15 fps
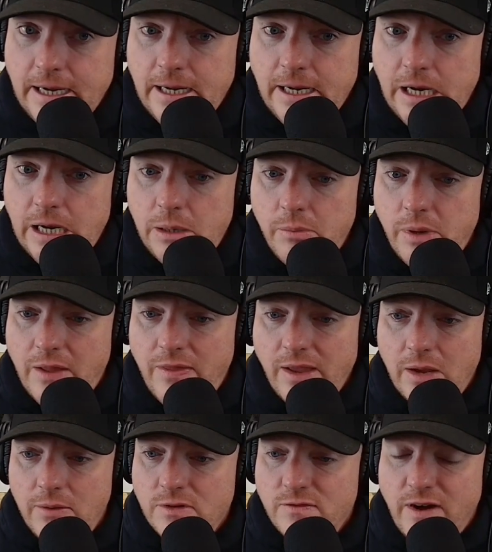Um, but I
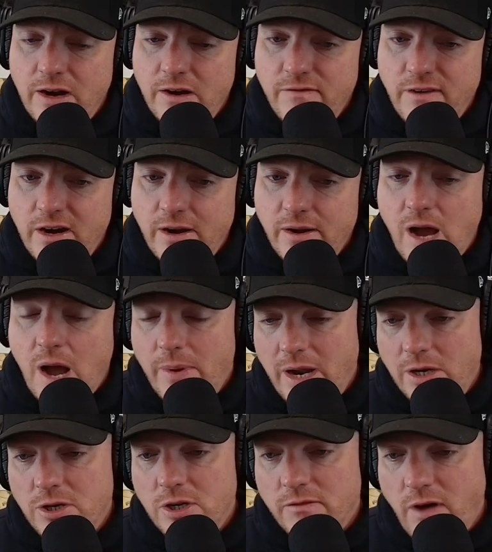think it was very, very, a
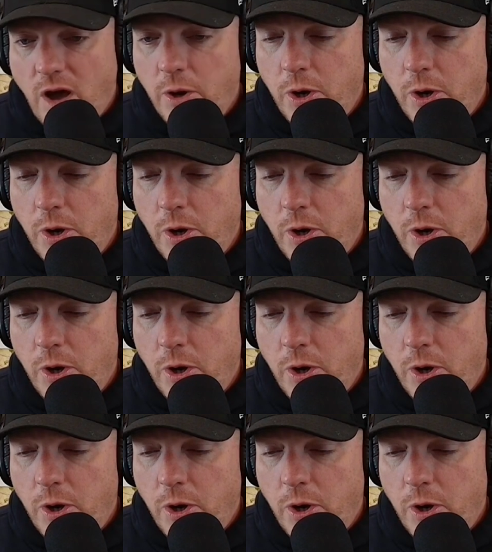combination of